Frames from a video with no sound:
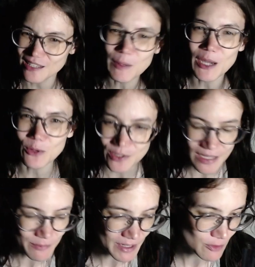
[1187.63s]
am I
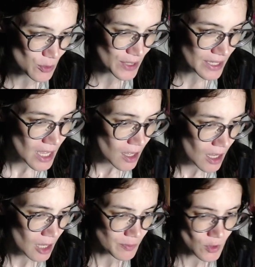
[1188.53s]
ever quick?
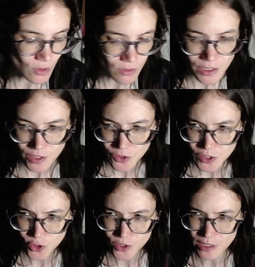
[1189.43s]
No, the
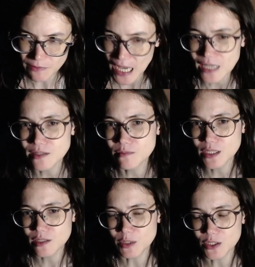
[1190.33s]
dissociation stuff hasn't
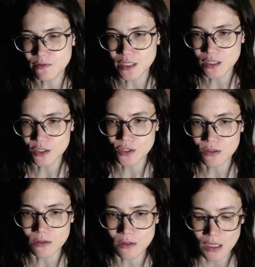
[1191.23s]
been as much of an
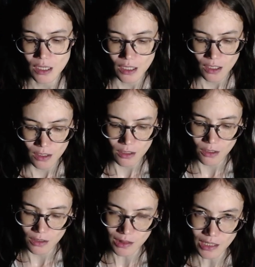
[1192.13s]
issue
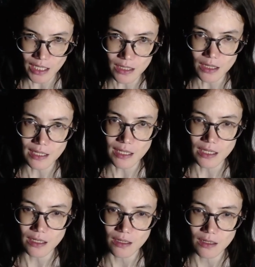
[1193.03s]

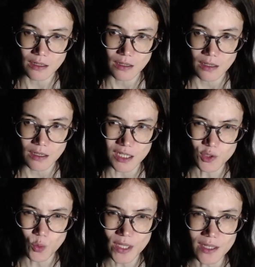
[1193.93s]
lately.
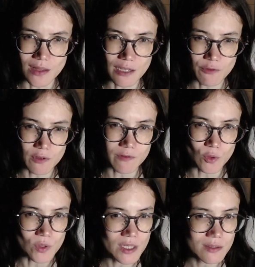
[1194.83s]
It's weird, like for a
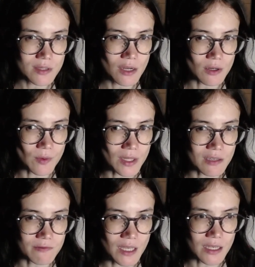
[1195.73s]
few years there it
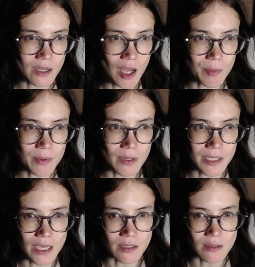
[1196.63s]
really flared up
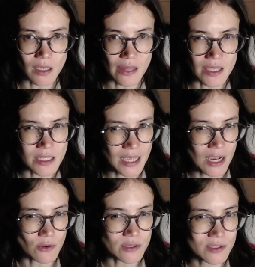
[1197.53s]
again, and then
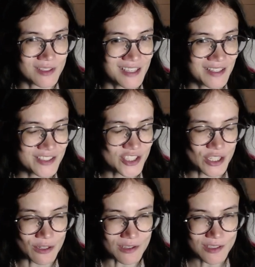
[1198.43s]
now it's
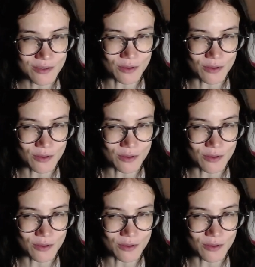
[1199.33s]
chilled,